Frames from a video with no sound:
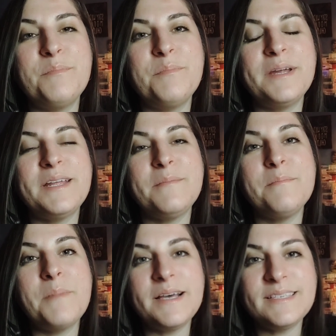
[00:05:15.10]
but it
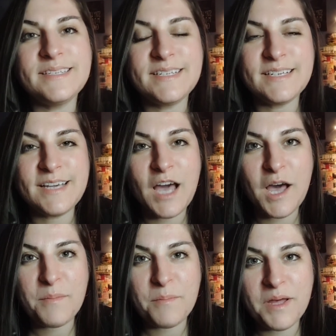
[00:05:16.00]
must
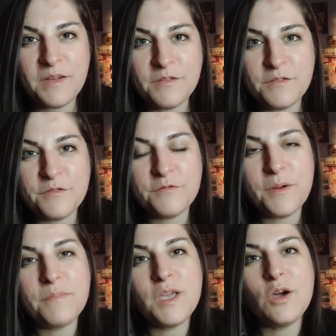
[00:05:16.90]
come
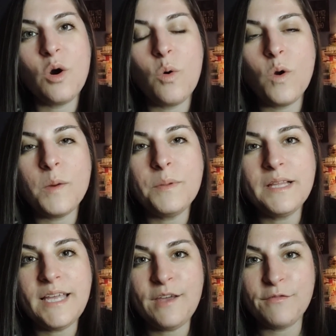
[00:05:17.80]
from the core
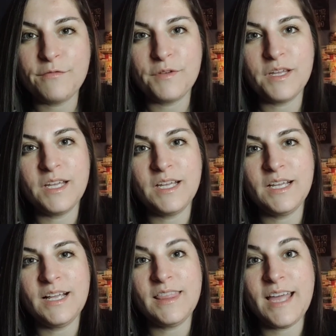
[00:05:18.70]
belief
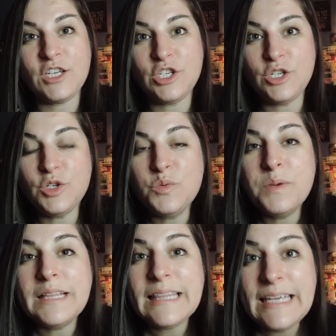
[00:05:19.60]
that you
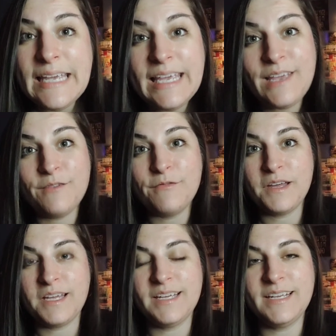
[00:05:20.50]
believe
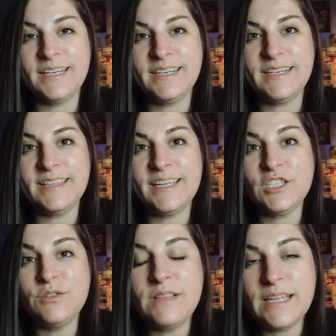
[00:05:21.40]

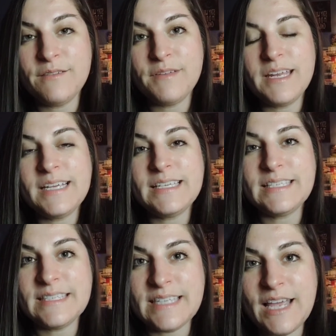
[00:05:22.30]
that you live in a
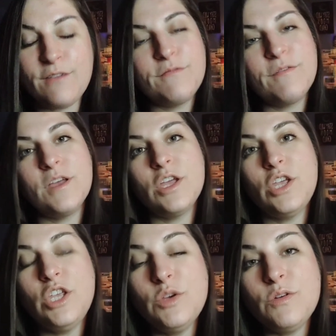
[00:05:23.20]
safe
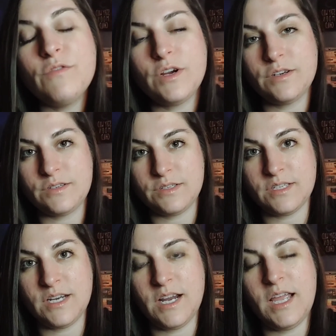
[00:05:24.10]
universe.
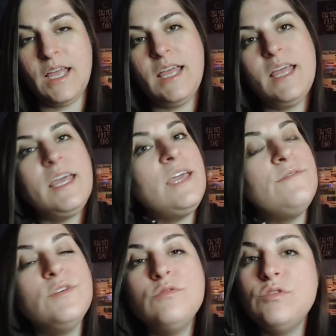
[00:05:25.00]

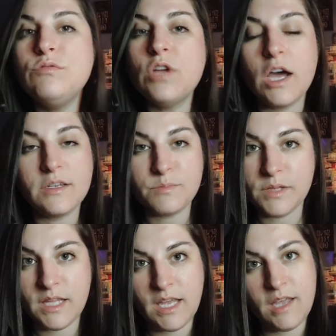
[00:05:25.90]
If you do not
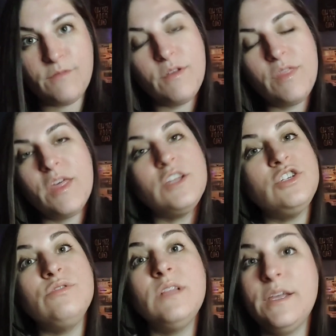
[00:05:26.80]
believe that
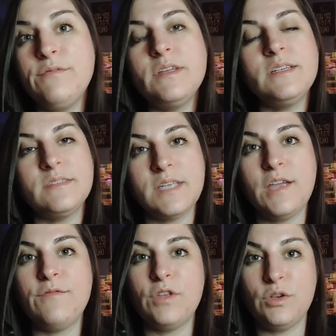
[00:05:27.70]
you live in a
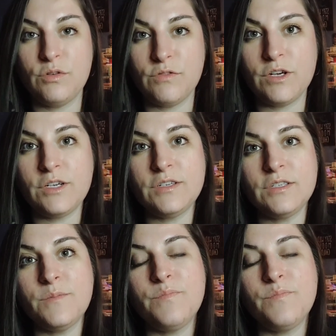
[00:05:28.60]
safe universe,